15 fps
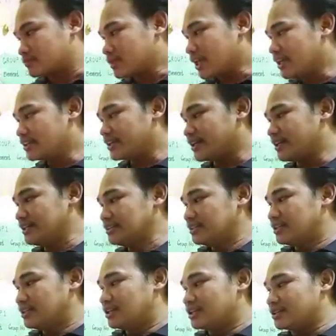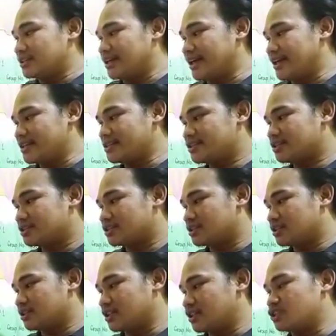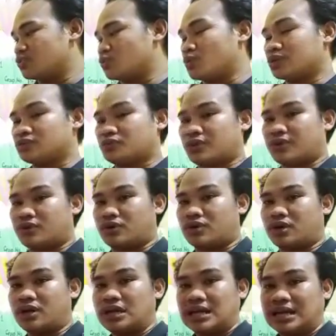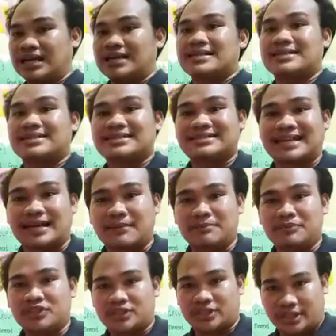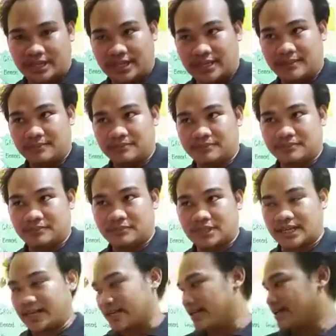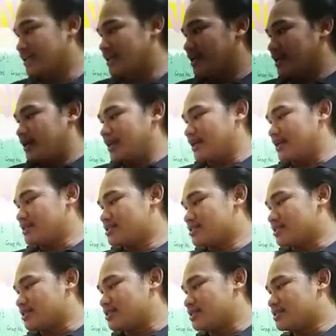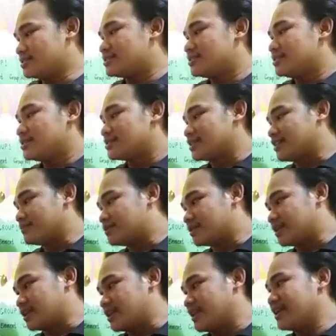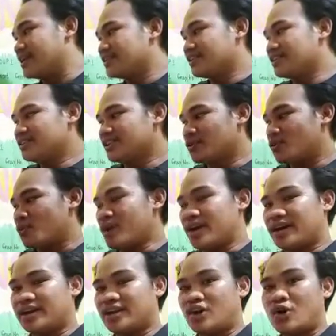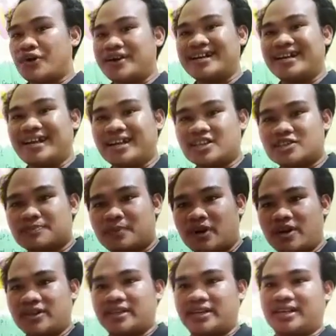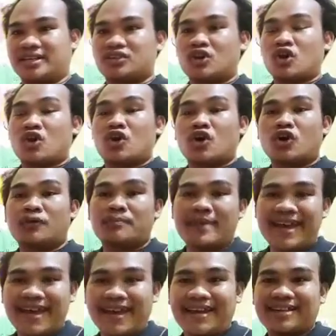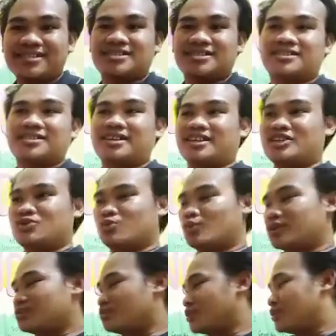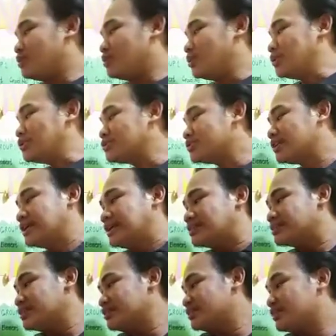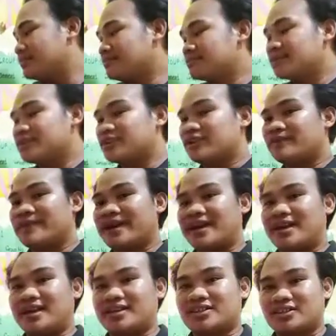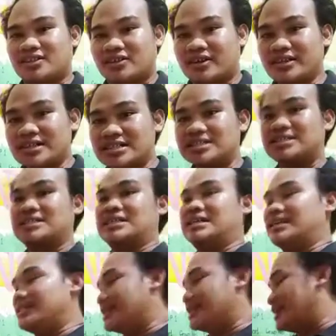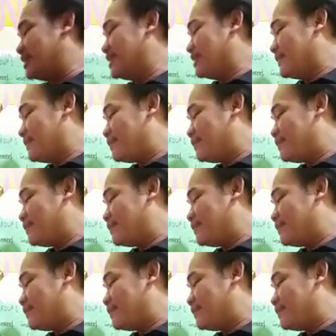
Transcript: And then the S is what we call subshell. Again, S is subshell. And then the 1, or the exponent of S, that is what we call the number of electrons in a